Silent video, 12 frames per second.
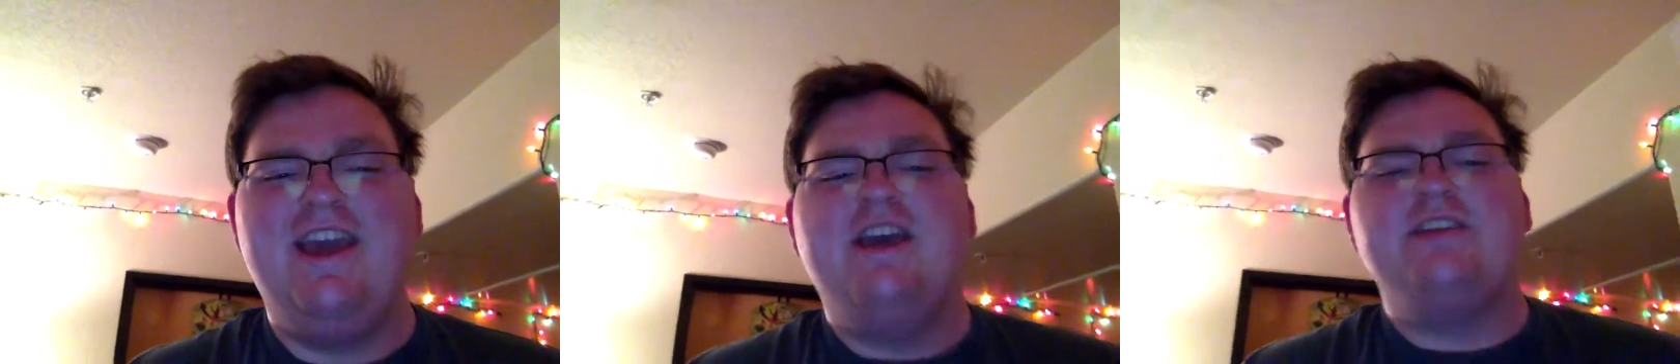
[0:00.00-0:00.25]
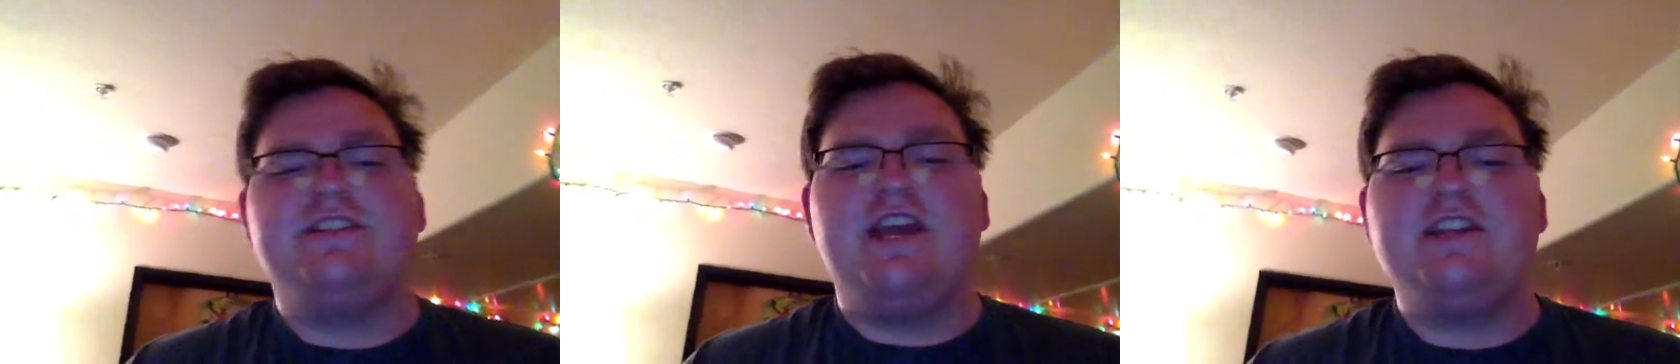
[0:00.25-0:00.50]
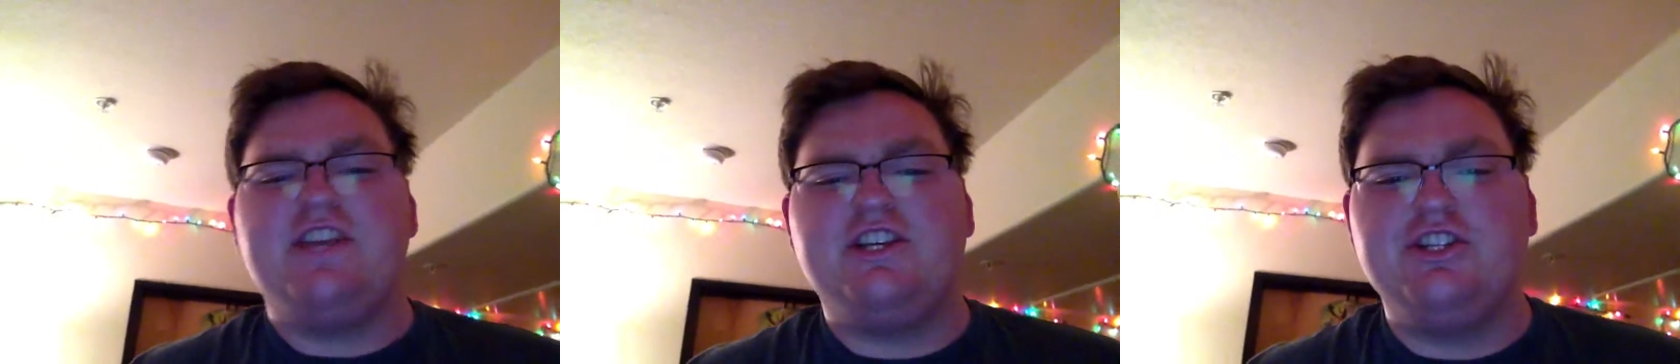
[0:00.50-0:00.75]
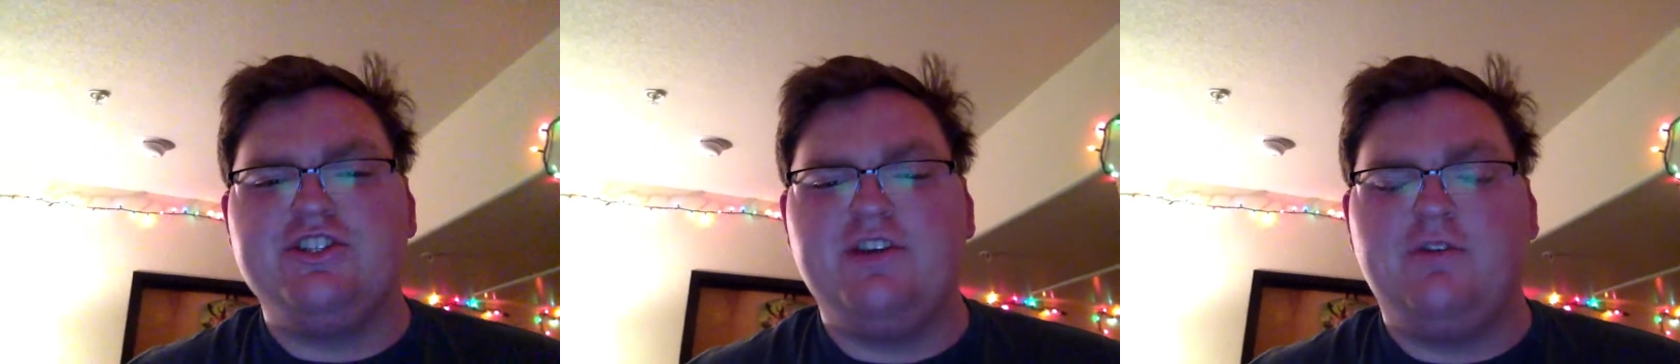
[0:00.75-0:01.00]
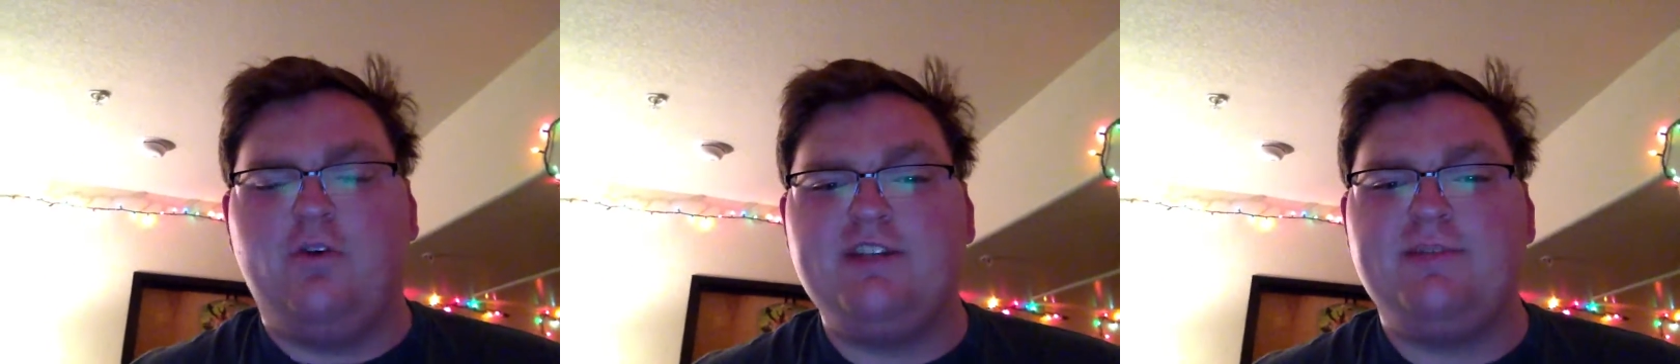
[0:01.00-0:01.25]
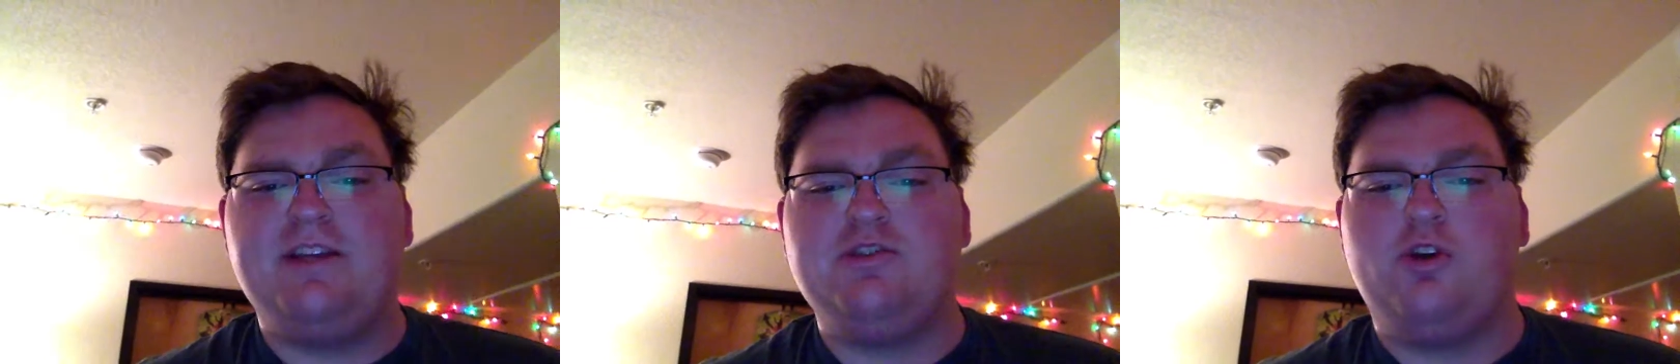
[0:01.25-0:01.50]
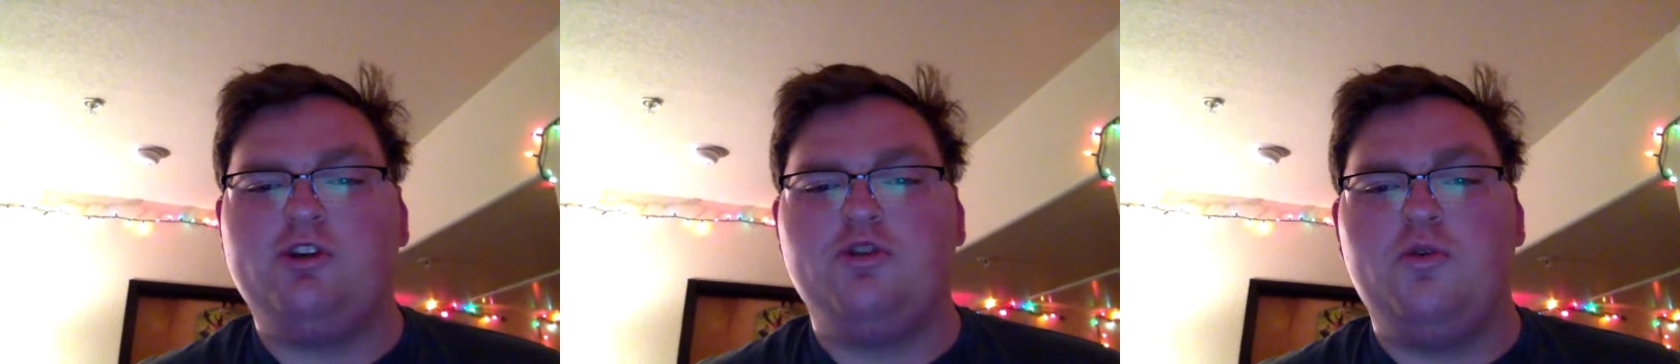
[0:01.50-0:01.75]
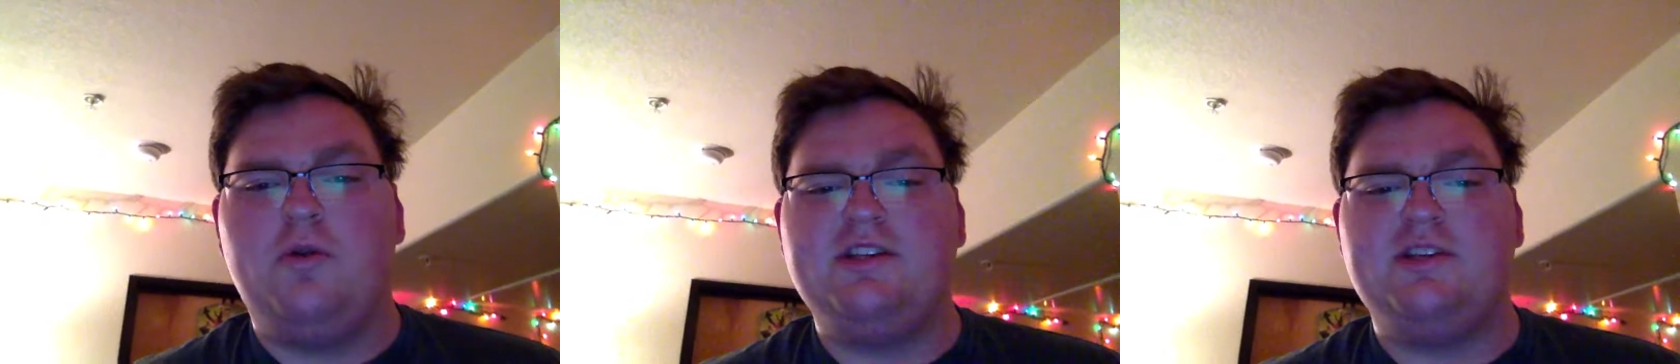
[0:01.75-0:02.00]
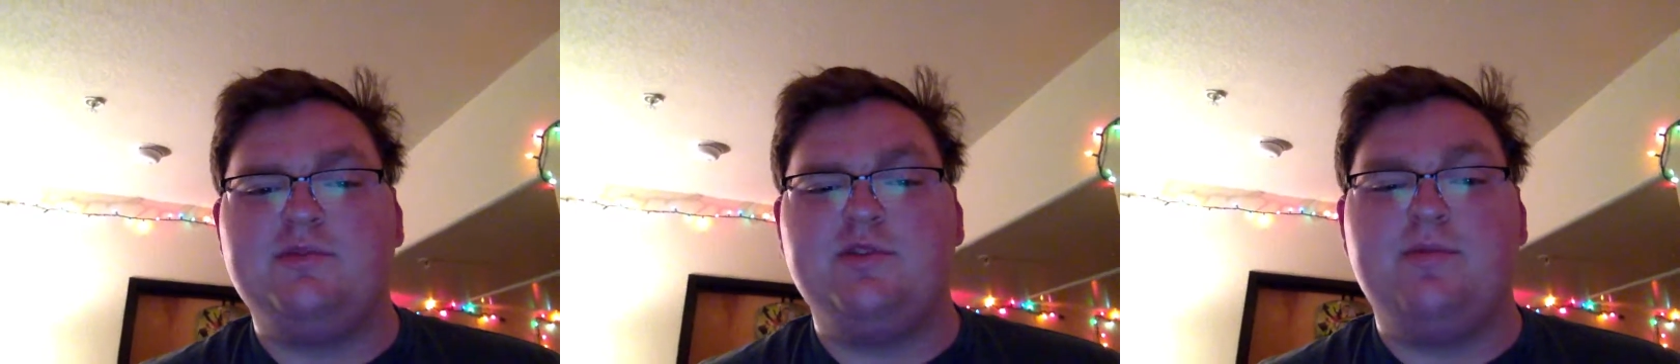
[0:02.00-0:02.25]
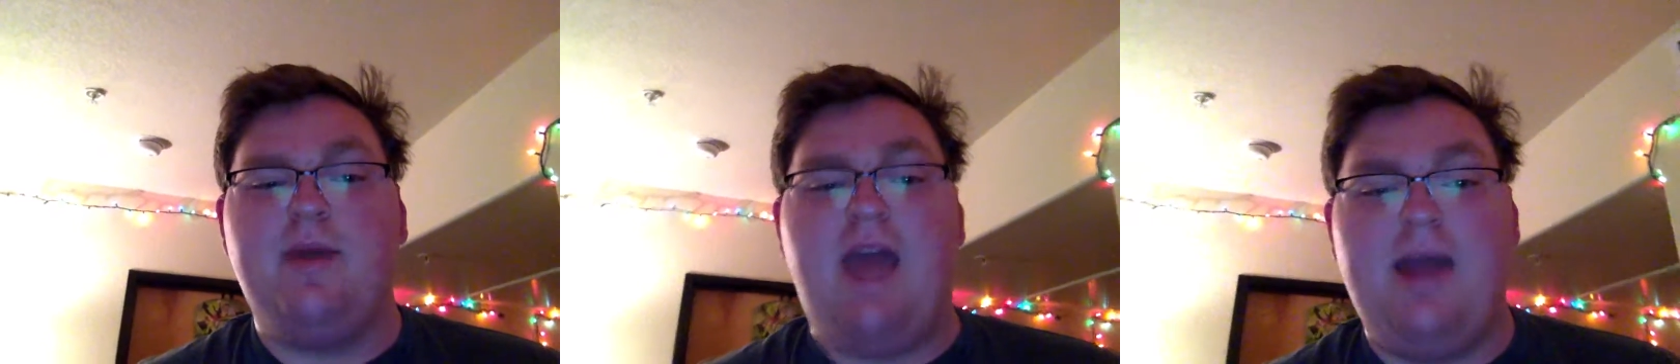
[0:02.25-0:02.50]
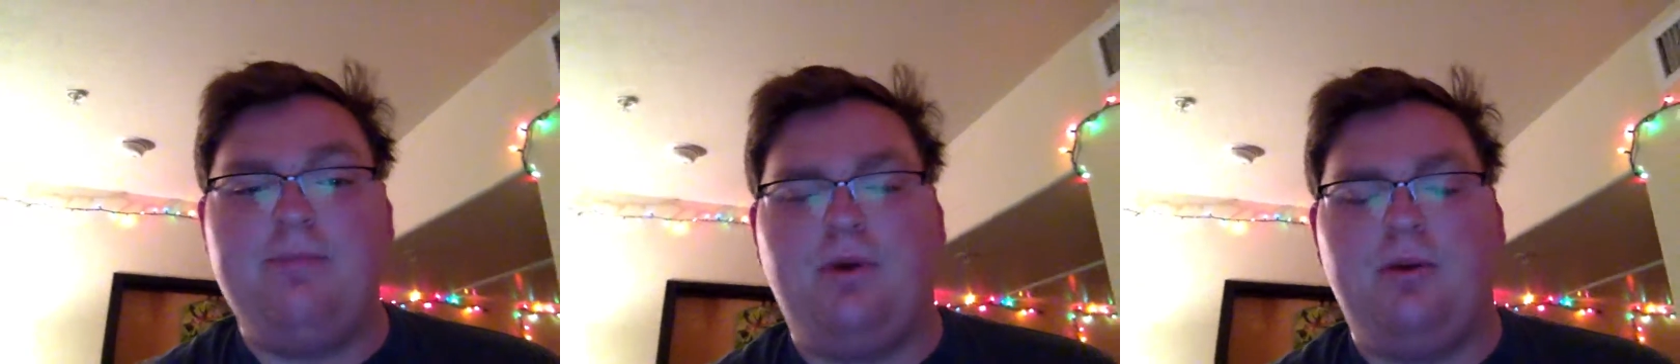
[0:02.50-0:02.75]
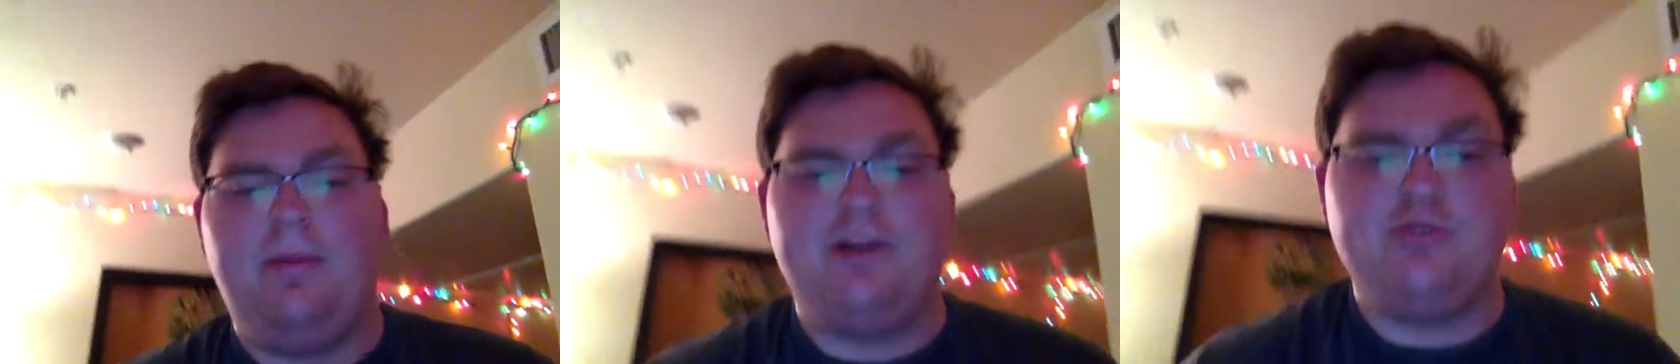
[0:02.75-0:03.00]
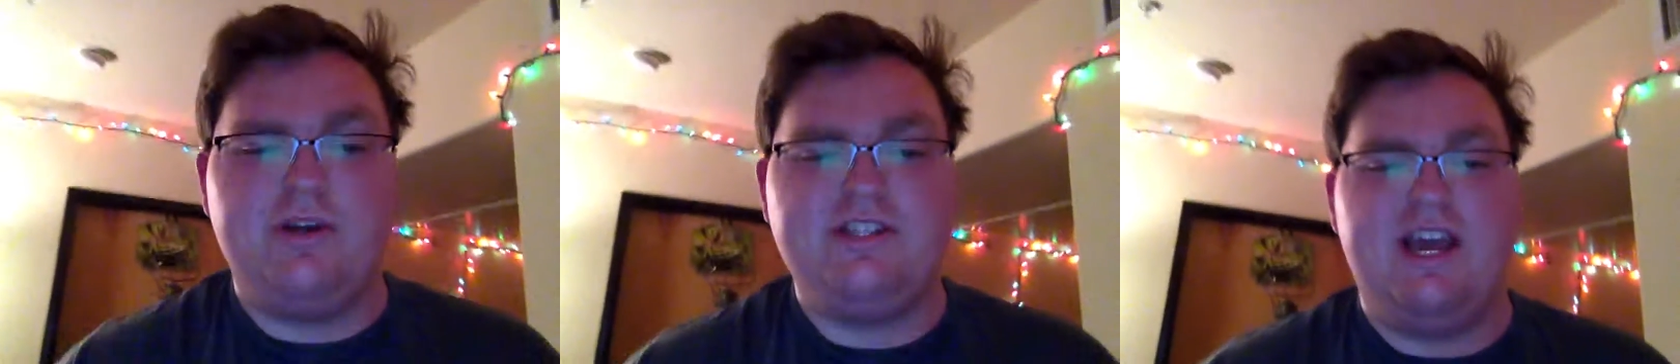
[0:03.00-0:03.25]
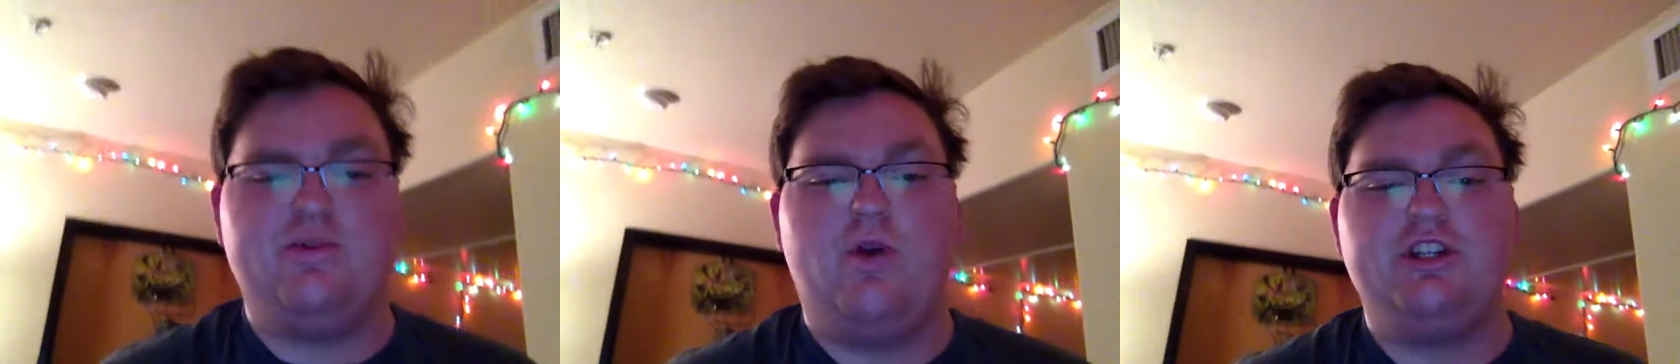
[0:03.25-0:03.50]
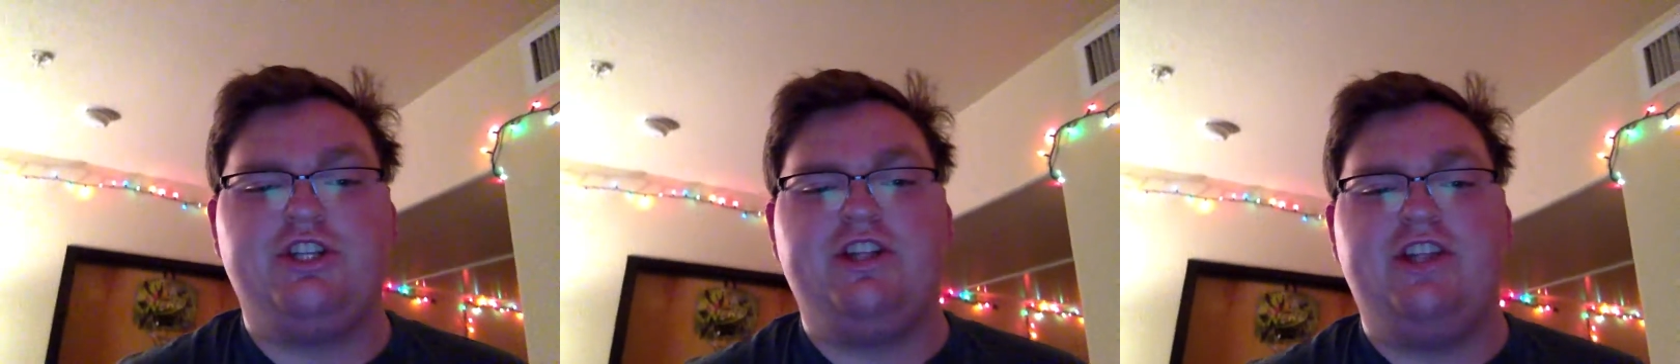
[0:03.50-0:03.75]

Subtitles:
state-sanctioned civil rights, makes structural racism, and perpetuates hand-washing.